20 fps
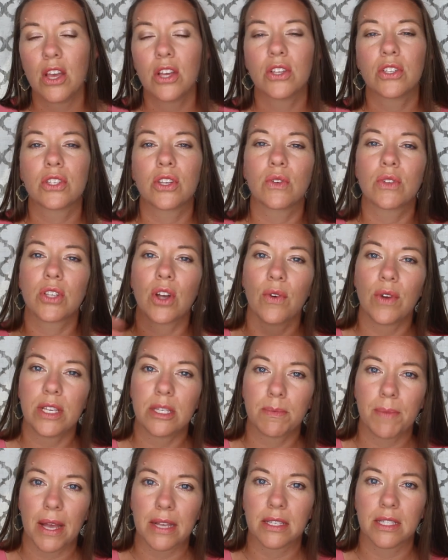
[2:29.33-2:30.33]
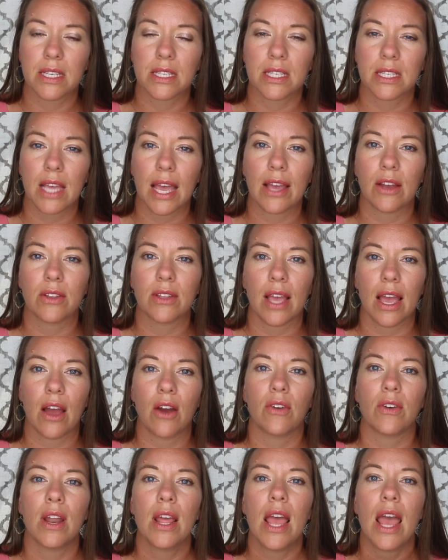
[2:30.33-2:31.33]
So it's always best to scale
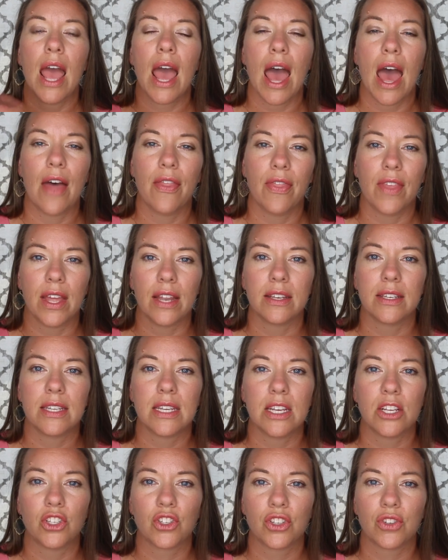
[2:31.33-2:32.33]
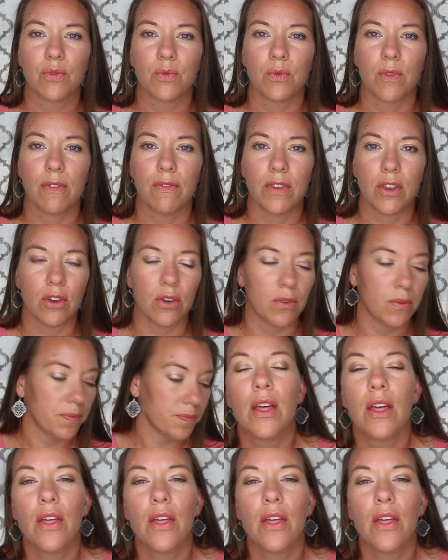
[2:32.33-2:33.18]
down and then teach review.